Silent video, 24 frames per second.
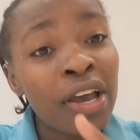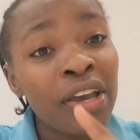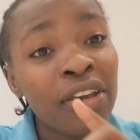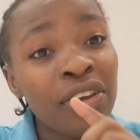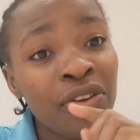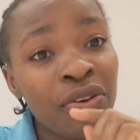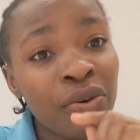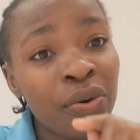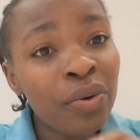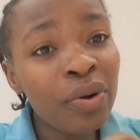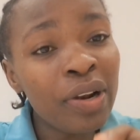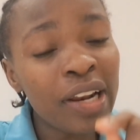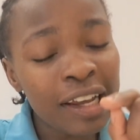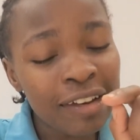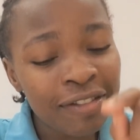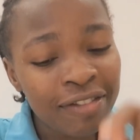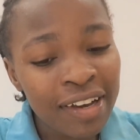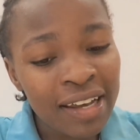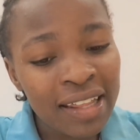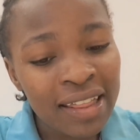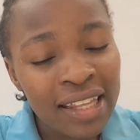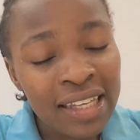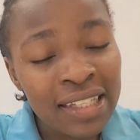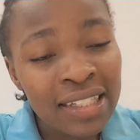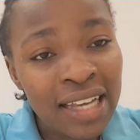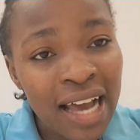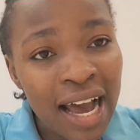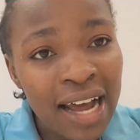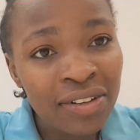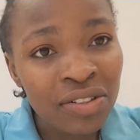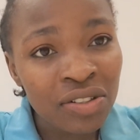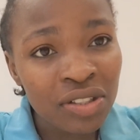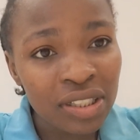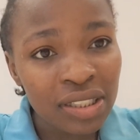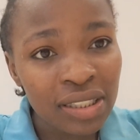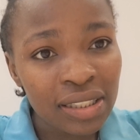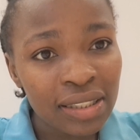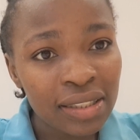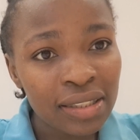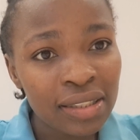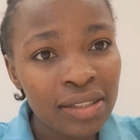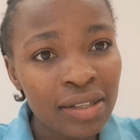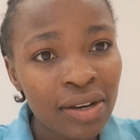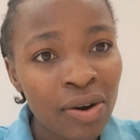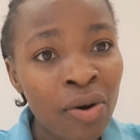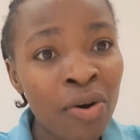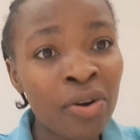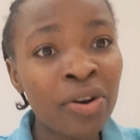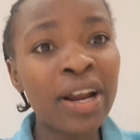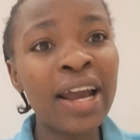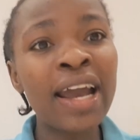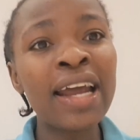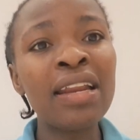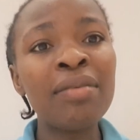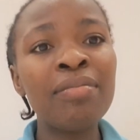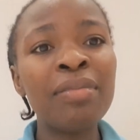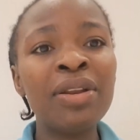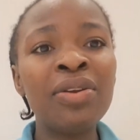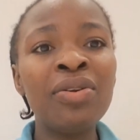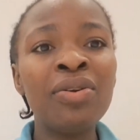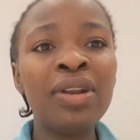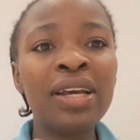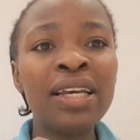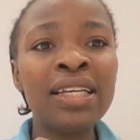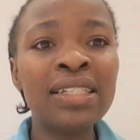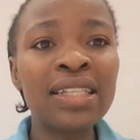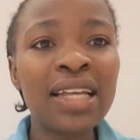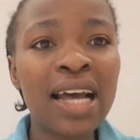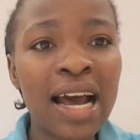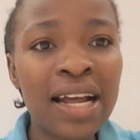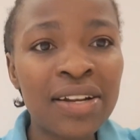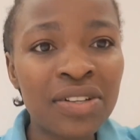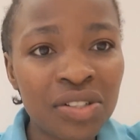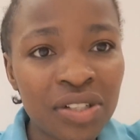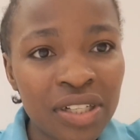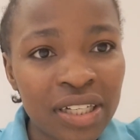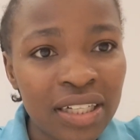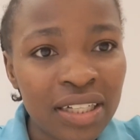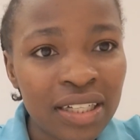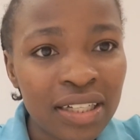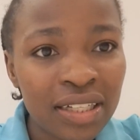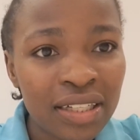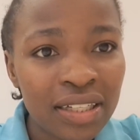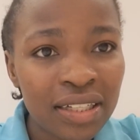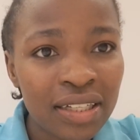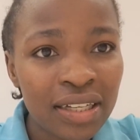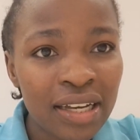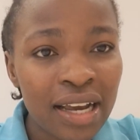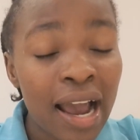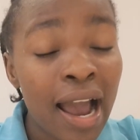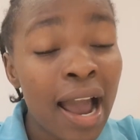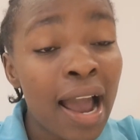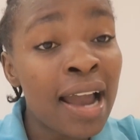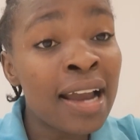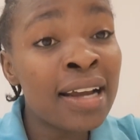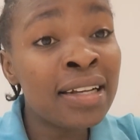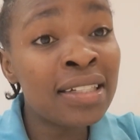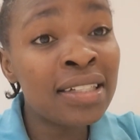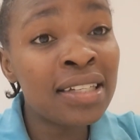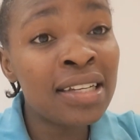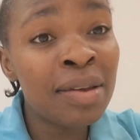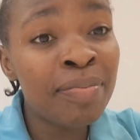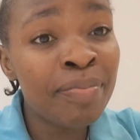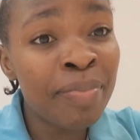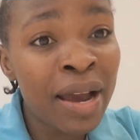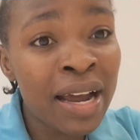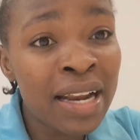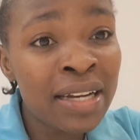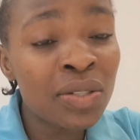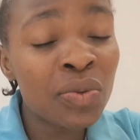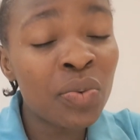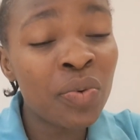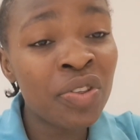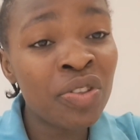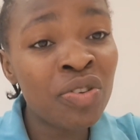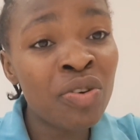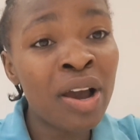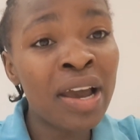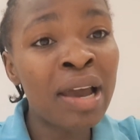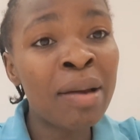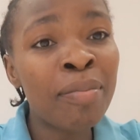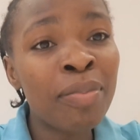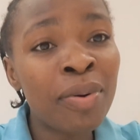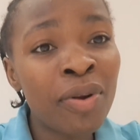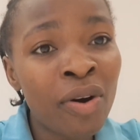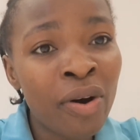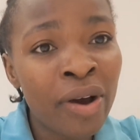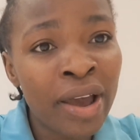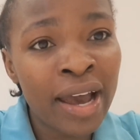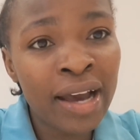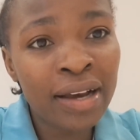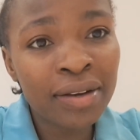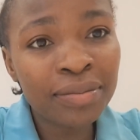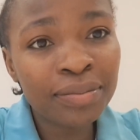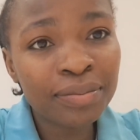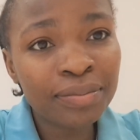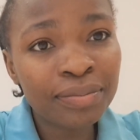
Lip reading: you leaving this country or any Middle East country, it depends with your employer.